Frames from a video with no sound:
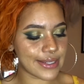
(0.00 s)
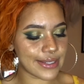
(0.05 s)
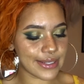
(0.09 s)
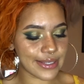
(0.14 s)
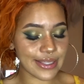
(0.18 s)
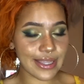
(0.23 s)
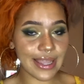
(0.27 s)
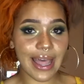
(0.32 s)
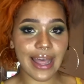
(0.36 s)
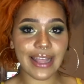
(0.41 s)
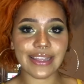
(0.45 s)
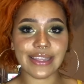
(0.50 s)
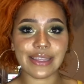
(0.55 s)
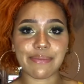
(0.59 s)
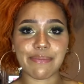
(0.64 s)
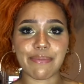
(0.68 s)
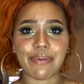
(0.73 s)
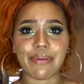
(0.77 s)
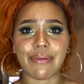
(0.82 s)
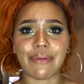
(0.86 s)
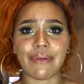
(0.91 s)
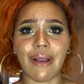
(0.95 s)
that's
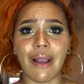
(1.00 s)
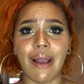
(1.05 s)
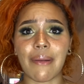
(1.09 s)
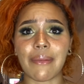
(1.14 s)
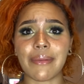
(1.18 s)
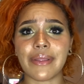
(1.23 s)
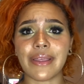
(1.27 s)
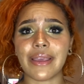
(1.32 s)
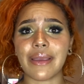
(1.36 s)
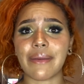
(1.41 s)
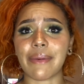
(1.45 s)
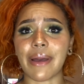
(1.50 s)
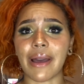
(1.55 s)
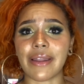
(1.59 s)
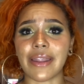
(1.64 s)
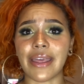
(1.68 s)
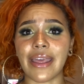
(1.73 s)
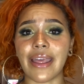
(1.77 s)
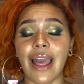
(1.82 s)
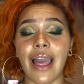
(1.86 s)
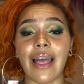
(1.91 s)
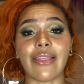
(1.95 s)
probably about
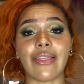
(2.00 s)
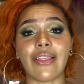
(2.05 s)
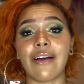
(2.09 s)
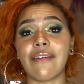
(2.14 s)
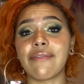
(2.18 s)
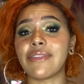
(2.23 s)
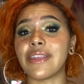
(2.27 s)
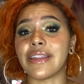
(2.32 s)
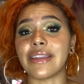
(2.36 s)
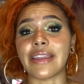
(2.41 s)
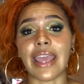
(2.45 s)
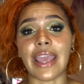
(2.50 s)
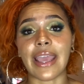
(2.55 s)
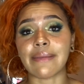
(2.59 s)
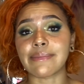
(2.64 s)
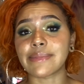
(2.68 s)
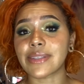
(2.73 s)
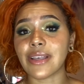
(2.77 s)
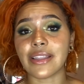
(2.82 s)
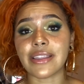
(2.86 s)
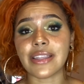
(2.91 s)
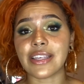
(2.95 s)
it. I love the
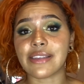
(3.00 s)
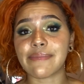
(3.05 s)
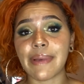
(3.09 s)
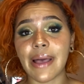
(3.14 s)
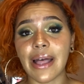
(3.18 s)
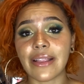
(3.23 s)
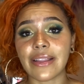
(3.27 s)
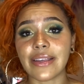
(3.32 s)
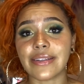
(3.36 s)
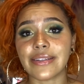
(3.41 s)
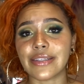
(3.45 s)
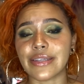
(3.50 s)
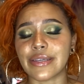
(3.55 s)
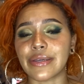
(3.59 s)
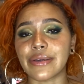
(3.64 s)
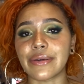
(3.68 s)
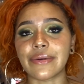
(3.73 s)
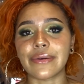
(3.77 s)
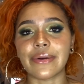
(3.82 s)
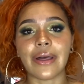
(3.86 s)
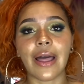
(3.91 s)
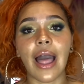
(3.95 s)
names on this palette
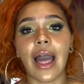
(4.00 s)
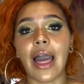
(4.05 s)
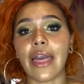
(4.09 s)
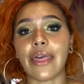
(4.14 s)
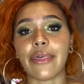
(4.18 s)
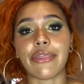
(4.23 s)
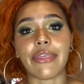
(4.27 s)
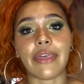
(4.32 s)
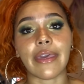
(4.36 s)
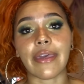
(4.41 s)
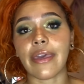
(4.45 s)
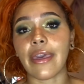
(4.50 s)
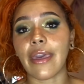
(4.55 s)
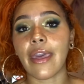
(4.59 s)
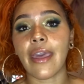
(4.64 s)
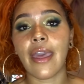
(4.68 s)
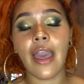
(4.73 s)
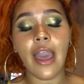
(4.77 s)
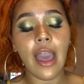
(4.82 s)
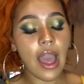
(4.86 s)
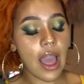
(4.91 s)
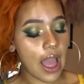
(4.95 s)
too. I think
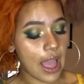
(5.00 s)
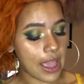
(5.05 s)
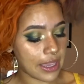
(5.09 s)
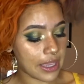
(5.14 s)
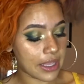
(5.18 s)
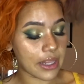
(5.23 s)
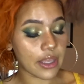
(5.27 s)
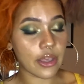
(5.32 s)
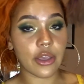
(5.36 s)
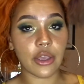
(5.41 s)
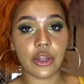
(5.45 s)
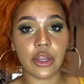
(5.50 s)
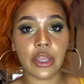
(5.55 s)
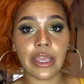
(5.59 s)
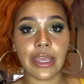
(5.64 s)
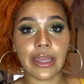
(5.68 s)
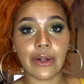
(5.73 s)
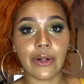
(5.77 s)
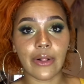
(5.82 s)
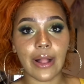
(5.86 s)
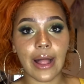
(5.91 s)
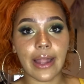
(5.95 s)
I get a good
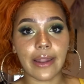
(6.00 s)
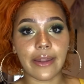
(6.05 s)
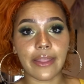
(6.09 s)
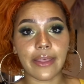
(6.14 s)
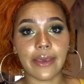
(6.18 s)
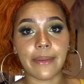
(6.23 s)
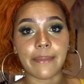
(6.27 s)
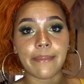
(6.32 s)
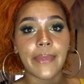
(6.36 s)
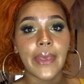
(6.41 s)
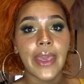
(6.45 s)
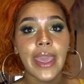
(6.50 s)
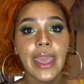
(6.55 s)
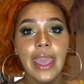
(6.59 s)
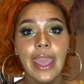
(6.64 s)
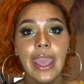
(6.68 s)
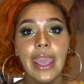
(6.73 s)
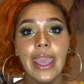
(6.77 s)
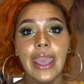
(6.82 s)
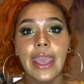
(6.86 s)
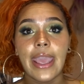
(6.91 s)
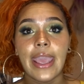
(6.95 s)
giggle out of them,
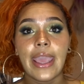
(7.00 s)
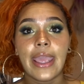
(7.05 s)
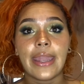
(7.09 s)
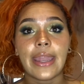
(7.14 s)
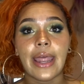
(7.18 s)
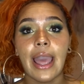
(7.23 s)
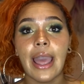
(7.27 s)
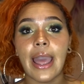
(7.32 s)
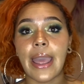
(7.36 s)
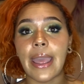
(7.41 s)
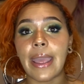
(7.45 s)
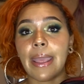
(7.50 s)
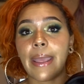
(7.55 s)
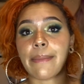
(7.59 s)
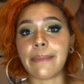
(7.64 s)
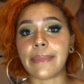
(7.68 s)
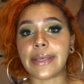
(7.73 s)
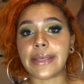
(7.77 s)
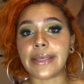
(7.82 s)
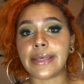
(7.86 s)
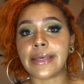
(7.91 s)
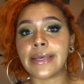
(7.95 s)
and I
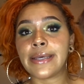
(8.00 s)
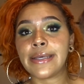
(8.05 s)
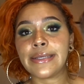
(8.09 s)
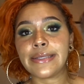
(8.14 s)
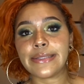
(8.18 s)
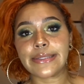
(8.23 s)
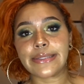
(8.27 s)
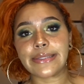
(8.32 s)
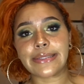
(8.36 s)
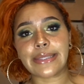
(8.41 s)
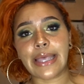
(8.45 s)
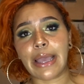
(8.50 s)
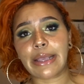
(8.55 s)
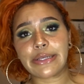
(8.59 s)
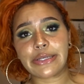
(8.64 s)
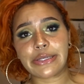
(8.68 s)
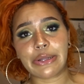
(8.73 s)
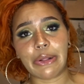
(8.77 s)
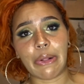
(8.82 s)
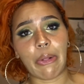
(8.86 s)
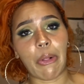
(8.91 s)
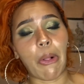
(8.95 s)
am a
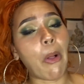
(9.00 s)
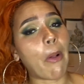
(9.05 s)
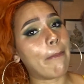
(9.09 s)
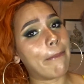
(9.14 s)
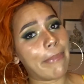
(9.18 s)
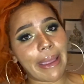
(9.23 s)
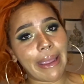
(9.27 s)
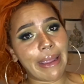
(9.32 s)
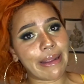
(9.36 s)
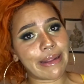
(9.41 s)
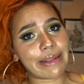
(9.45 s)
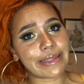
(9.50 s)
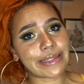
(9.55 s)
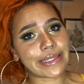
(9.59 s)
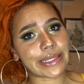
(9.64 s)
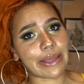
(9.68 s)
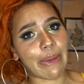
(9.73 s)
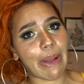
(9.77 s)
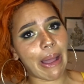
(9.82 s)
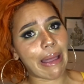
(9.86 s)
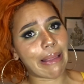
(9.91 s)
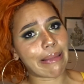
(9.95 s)
sexual being,
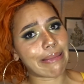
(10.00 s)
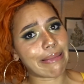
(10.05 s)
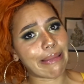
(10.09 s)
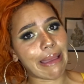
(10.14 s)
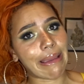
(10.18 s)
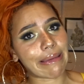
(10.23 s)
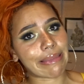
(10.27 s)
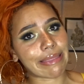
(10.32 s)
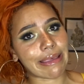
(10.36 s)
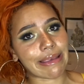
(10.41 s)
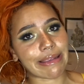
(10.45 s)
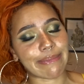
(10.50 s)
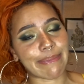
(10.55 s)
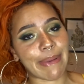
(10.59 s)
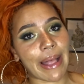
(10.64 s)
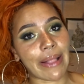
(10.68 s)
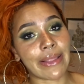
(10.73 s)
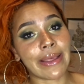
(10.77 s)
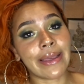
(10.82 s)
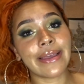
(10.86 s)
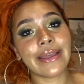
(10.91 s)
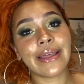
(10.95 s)
so I like this
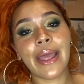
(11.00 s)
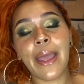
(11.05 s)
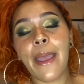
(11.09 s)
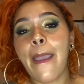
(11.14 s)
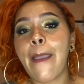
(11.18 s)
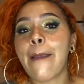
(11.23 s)
palette.